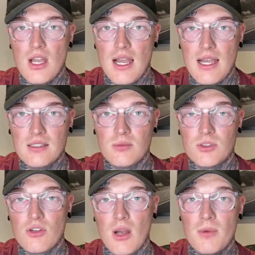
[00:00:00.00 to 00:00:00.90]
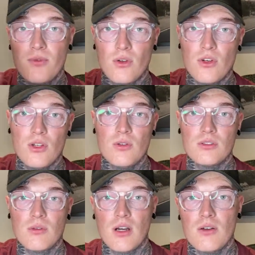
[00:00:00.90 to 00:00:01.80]
and subscribe if you're new
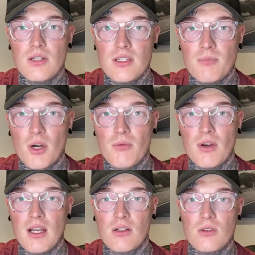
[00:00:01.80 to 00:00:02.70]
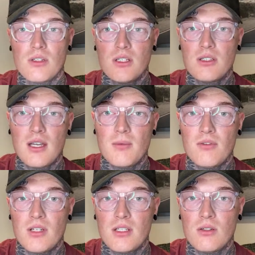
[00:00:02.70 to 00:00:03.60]
as well, in the bottom right hand corner. That'd be
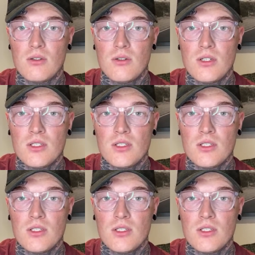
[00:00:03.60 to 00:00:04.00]
really cool.